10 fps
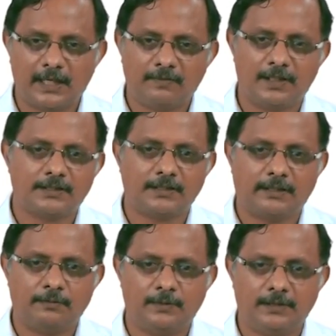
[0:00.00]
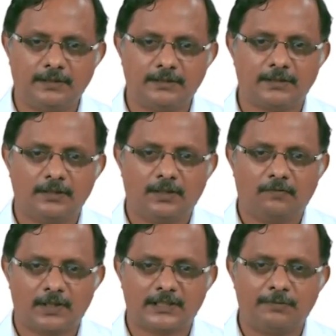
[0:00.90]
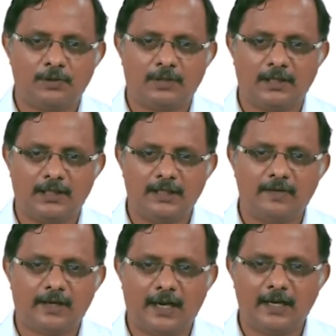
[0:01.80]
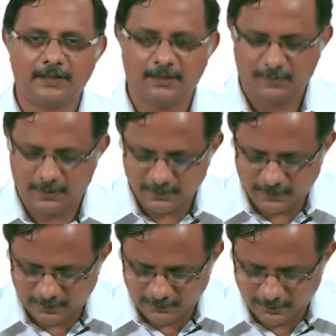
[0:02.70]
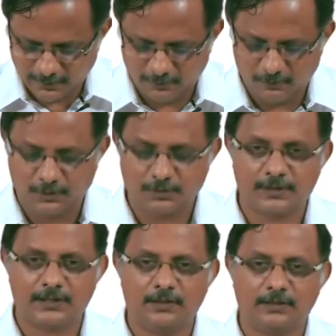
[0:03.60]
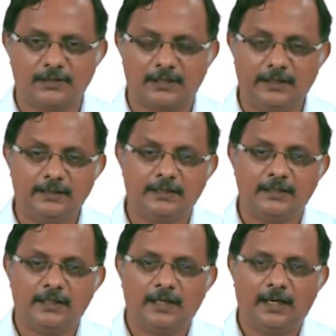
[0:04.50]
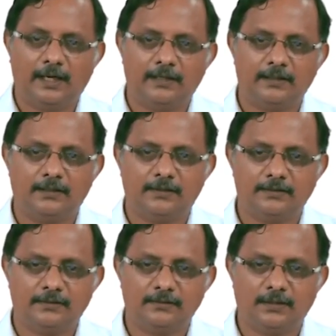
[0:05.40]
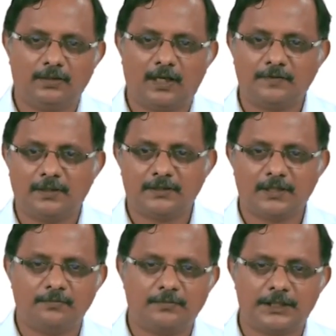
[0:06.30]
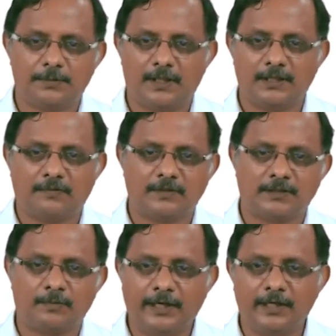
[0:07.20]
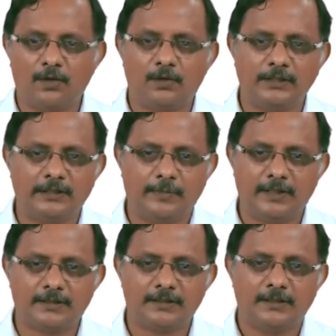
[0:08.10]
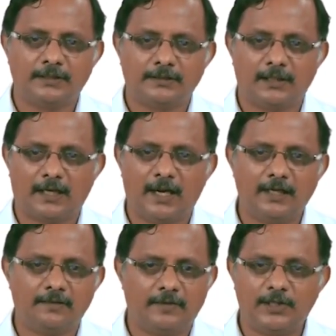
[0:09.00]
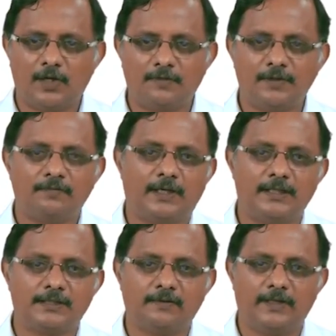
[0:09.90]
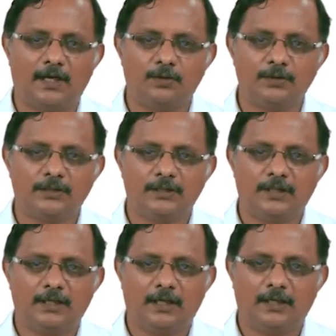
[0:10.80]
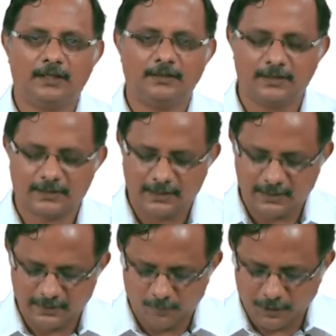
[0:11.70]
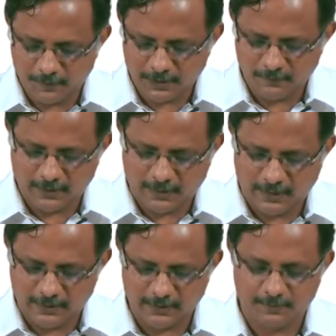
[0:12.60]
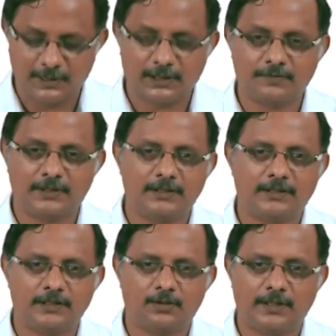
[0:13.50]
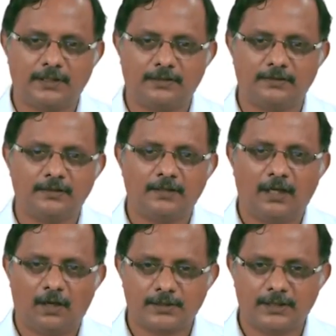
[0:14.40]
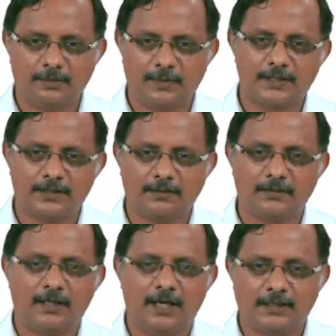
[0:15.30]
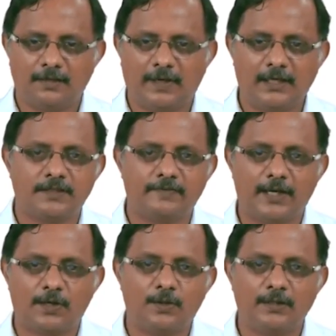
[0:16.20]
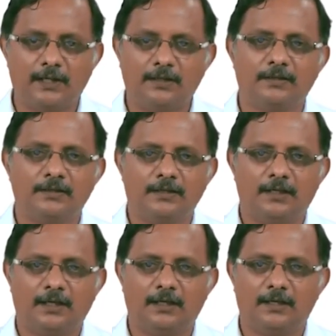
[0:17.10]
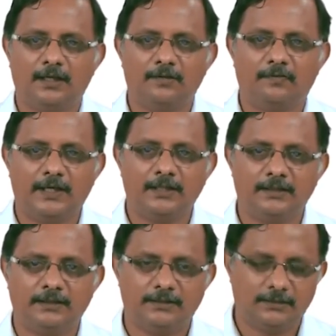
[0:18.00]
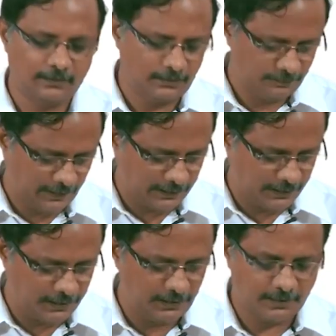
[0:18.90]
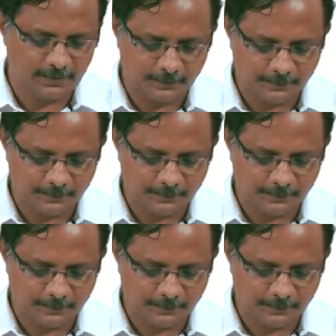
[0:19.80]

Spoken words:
navigation capabilities. For example, you can leave a rat in a maze like this, what you are seeing on this slide, and then after some experience, after some running around in the maze, the rat very often finds a way out. In this case, the motivation for the rat is a piece of cheese that is located outside the maze, and it can find its way around and find the cheese.